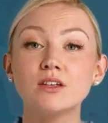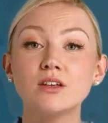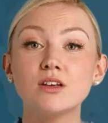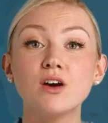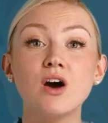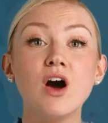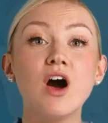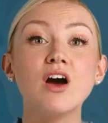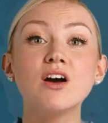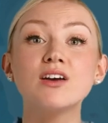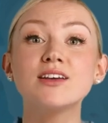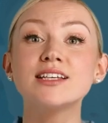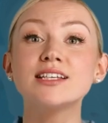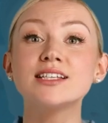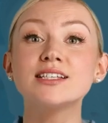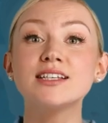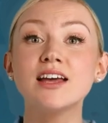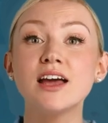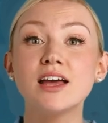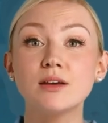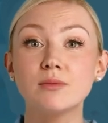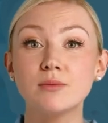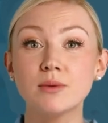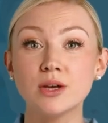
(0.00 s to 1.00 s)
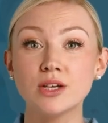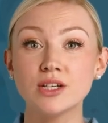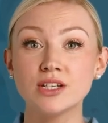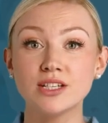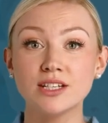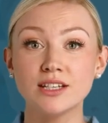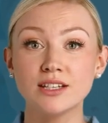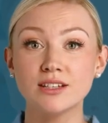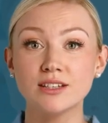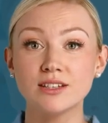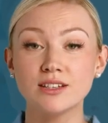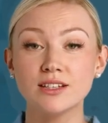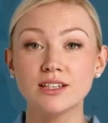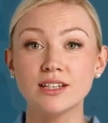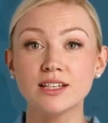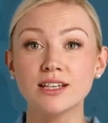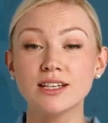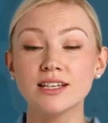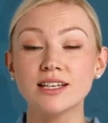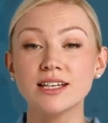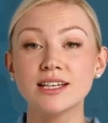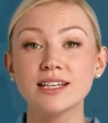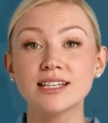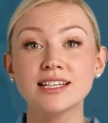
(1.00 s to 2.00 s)
call the assigned person,
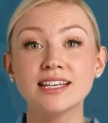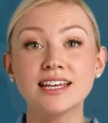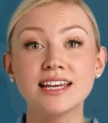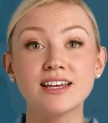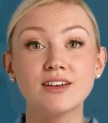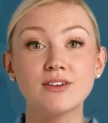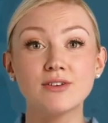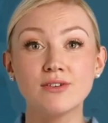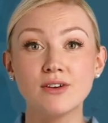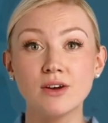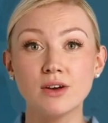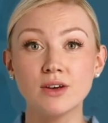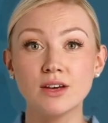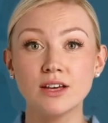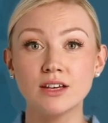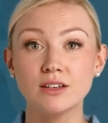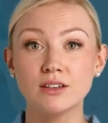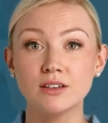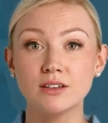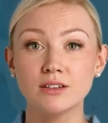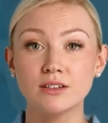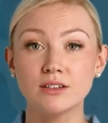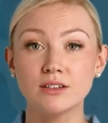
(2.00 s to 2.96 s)
take a photo,